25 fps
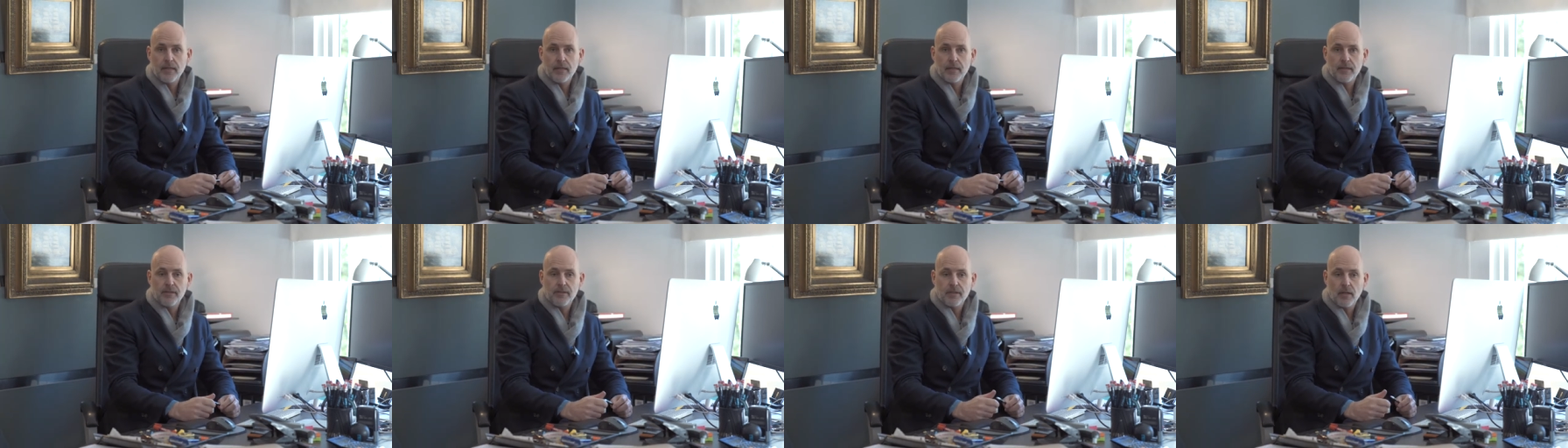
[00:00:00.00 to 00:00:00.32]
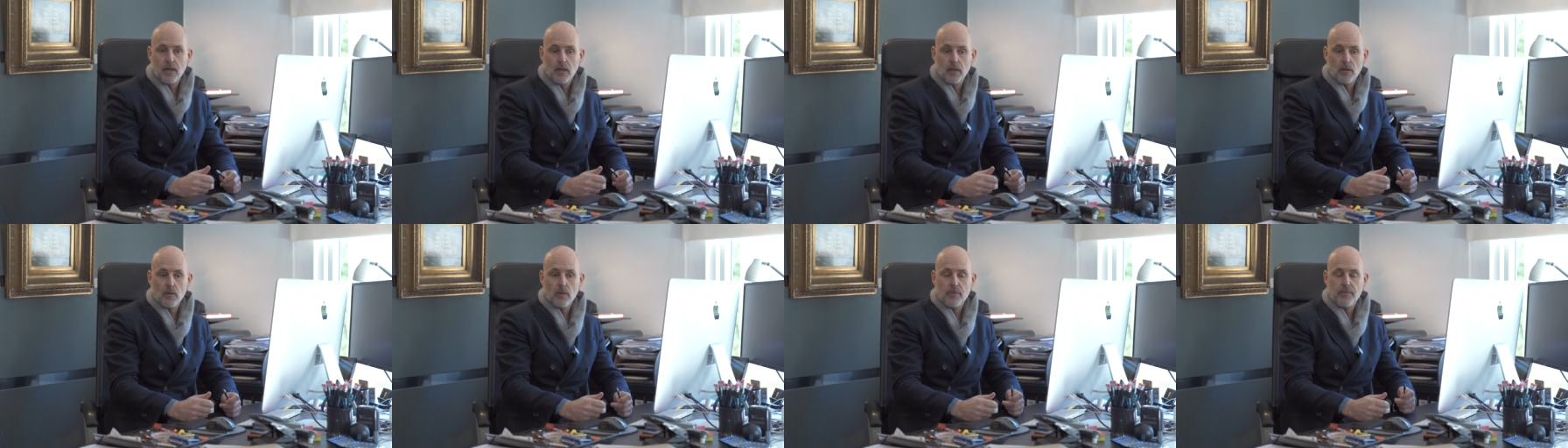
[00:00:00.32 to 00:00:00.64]

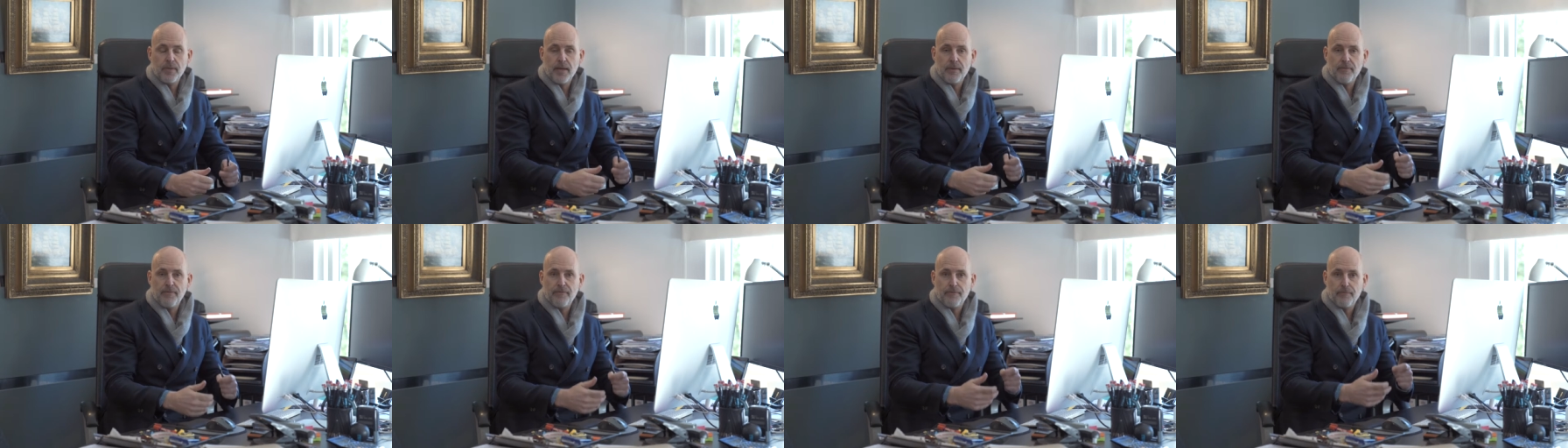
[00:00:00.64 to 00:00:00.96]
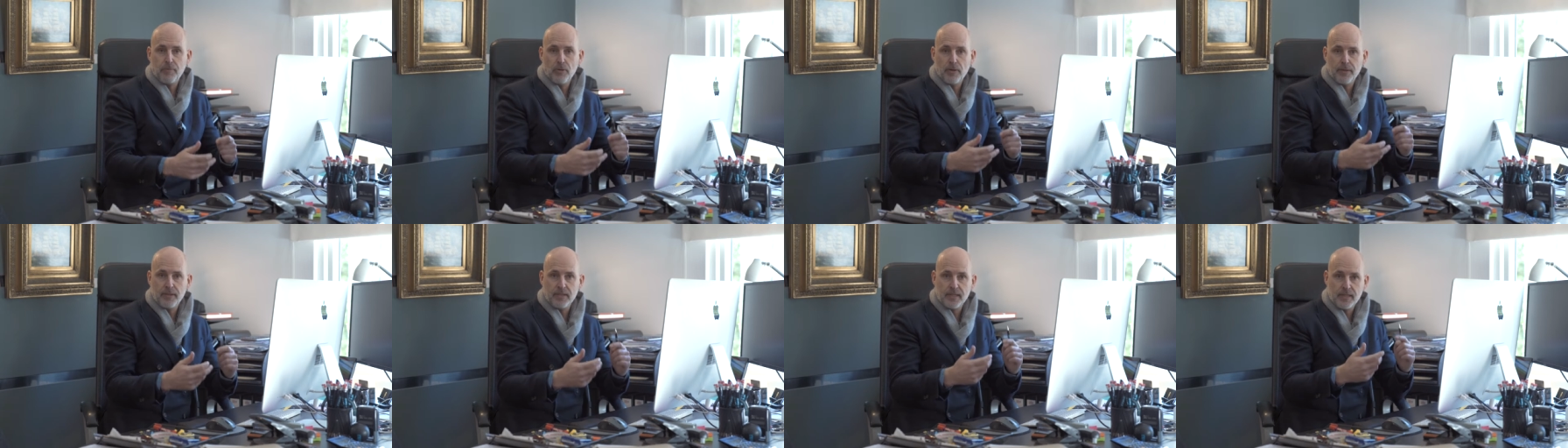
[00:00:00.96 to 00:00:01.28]
So they're
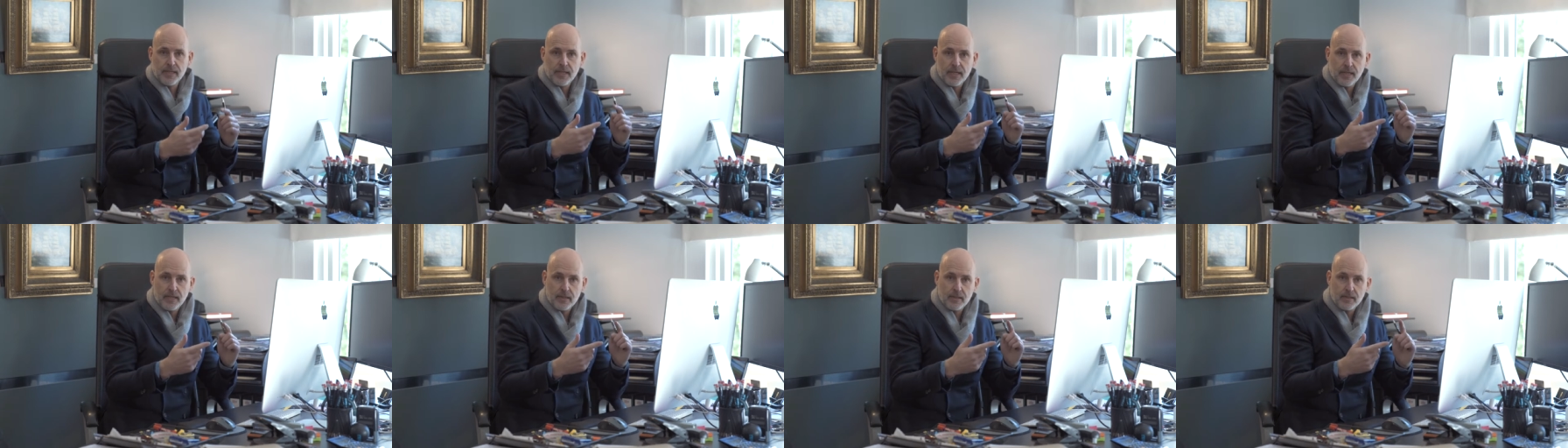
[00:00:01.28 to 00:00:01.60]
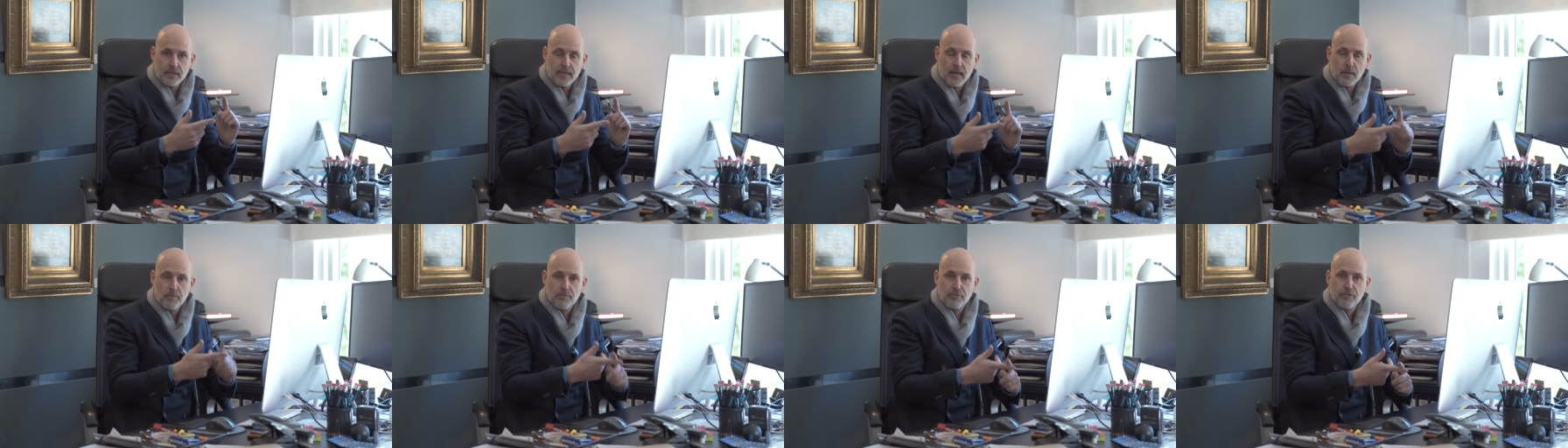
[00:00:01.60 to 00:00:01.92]
putting in
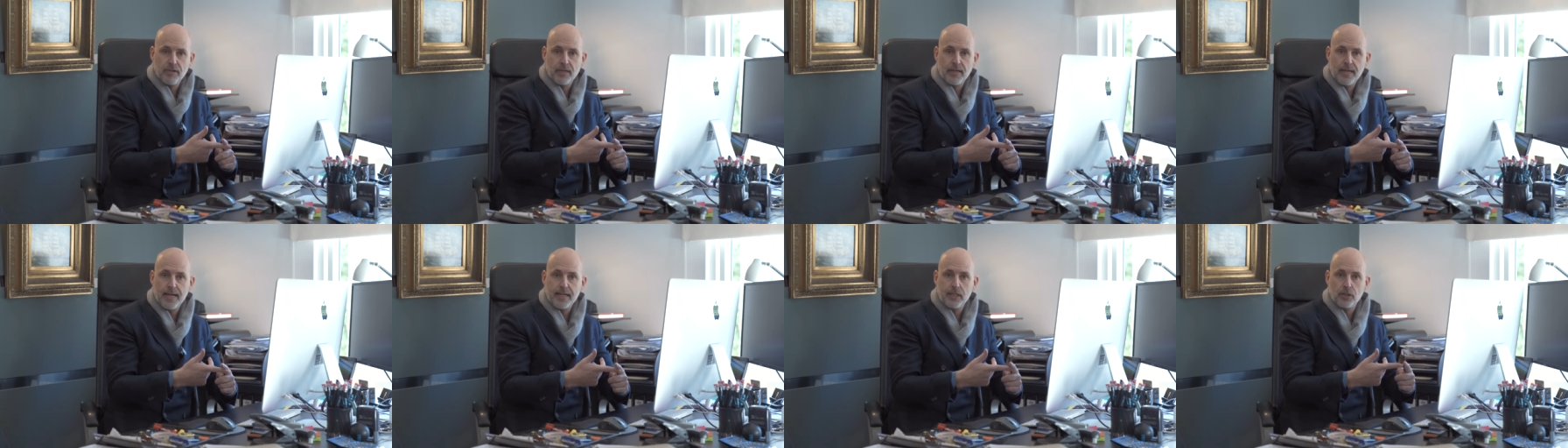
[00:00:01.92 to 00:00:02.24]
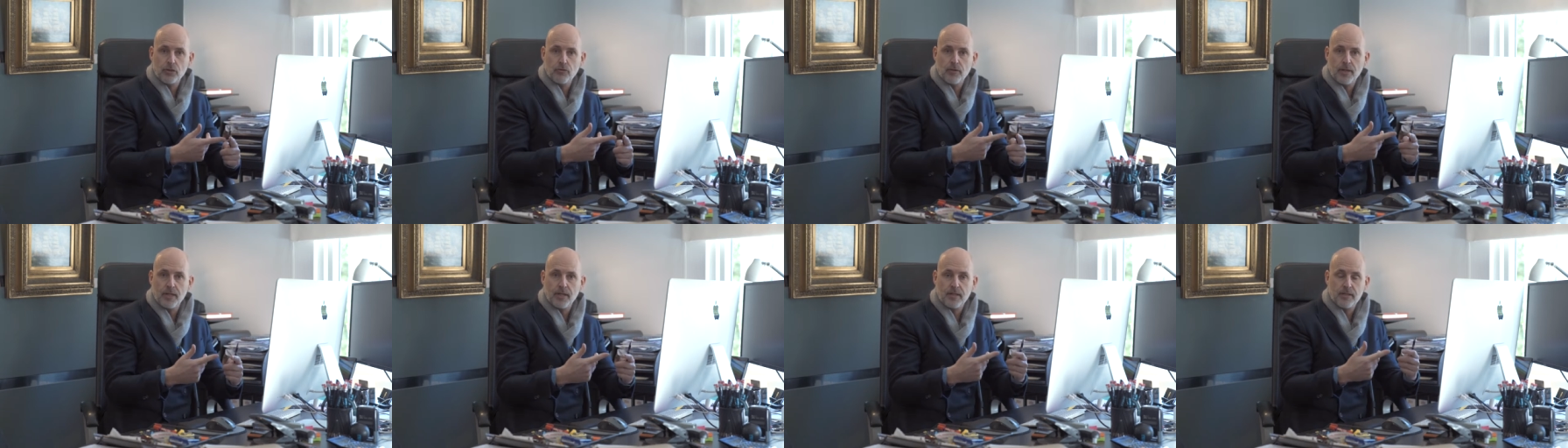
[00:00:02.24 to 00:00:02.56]
temporary
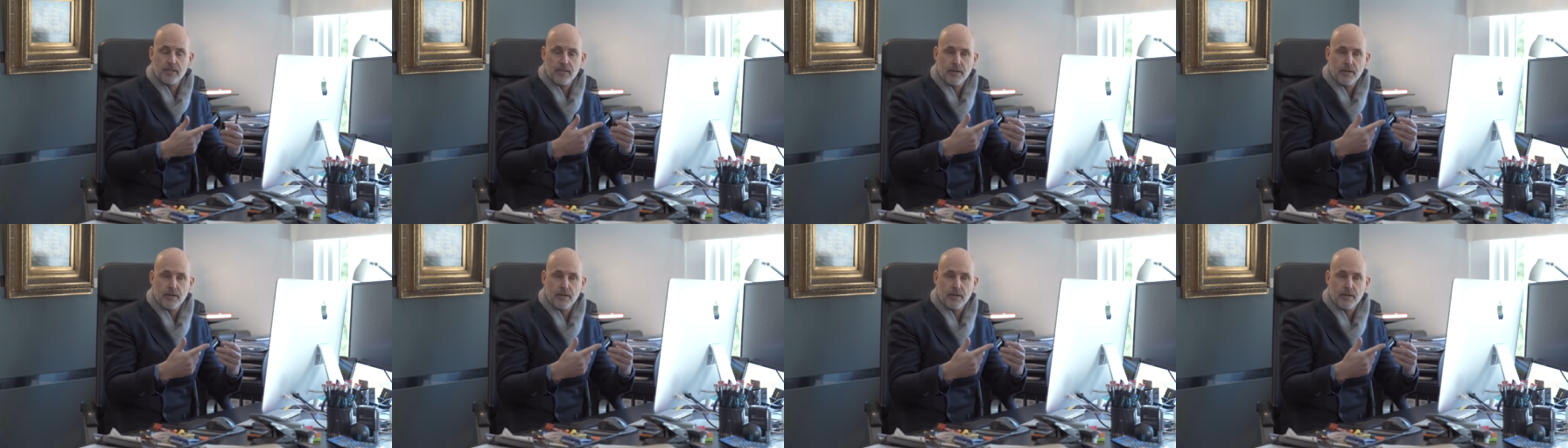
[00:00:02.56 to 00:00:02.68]
electrics,